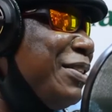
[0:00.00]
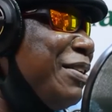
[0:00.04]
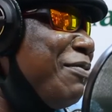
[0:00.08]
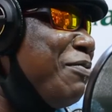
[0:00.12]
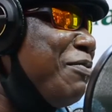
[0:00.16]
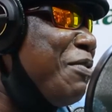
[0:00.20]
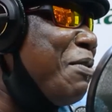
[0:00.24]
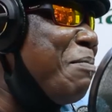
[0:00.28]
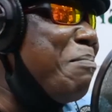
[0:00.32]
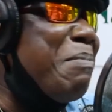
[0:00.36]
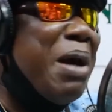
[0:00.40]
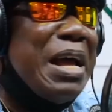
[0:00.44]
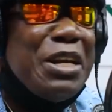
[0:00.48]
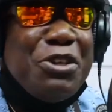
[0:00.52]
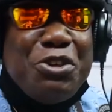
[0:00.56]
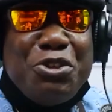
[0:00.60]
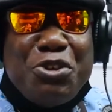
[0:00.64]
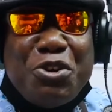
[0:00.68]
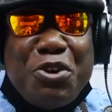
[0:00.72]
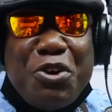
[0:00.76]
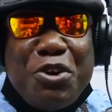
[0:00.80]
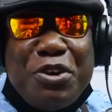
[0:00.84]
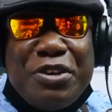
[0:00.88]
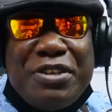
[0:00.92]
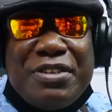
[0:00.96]
I say for
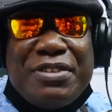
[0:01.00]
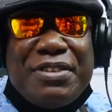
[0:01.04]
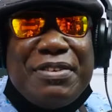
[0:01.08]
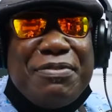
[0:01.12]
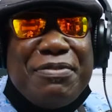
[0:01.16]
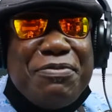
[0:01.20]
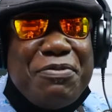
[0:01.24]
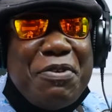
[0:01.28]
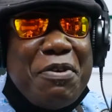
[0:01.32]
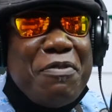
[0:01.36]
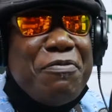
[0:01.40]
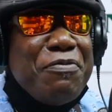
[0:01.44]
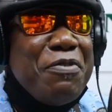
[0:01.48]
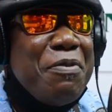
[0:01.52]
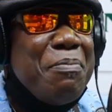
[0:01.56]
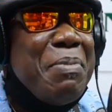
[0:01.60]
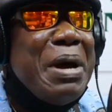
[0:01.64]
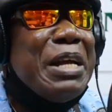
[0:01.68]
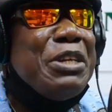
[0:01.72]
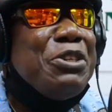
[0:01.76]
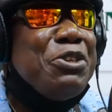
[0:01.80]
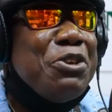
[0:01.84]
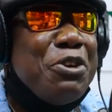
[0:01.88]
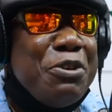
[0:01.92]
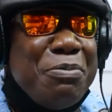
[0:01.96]
matured
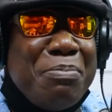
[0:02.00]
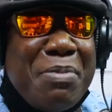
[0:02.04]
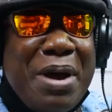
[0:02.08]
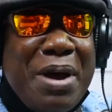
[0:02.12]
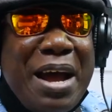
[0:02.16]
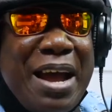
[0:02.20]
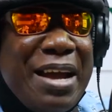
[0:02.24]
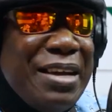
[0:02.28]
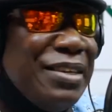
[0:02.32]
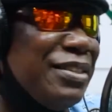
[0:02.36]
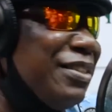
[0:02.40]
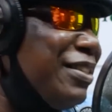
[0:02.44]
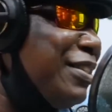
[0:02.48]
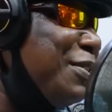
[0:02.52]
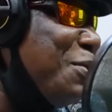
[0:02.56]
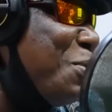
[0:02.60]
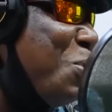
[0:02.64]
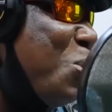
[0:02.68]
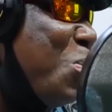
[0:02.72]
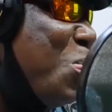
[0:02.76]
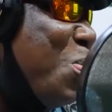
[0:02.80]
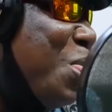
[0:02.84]
matured minds.